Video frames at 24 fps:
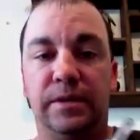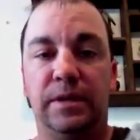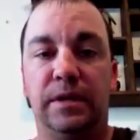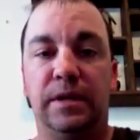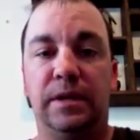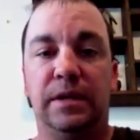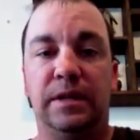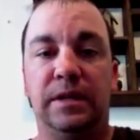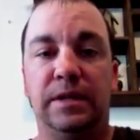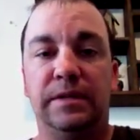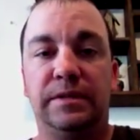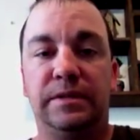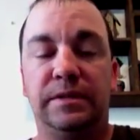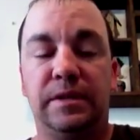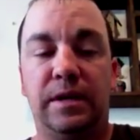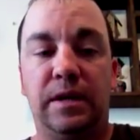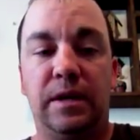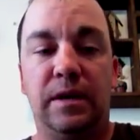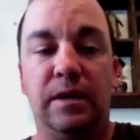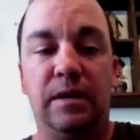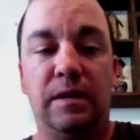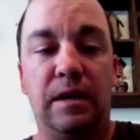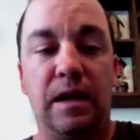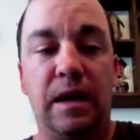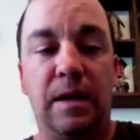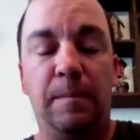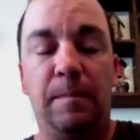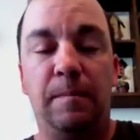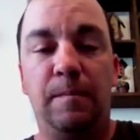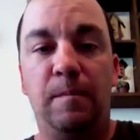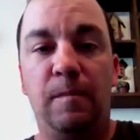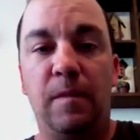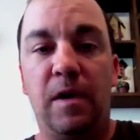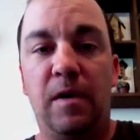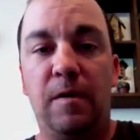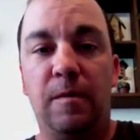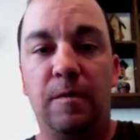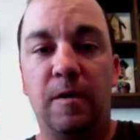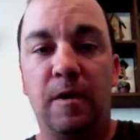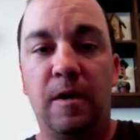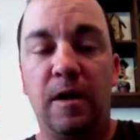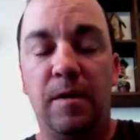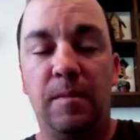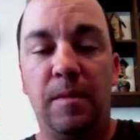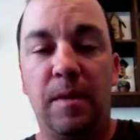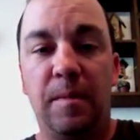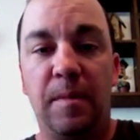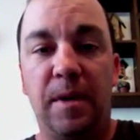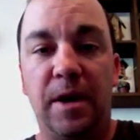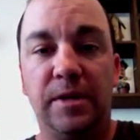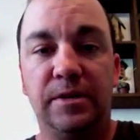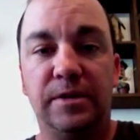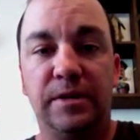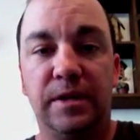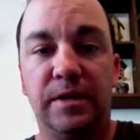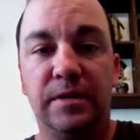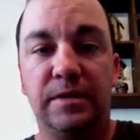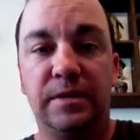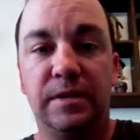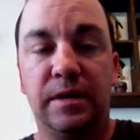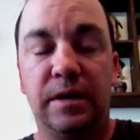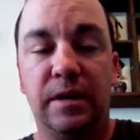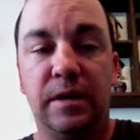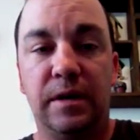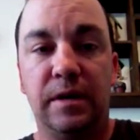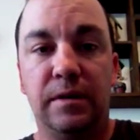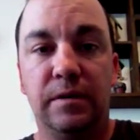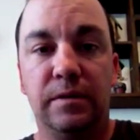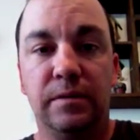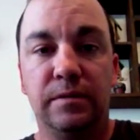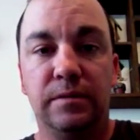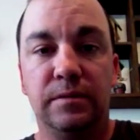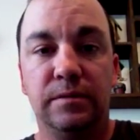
and it's I've cut my mesh at I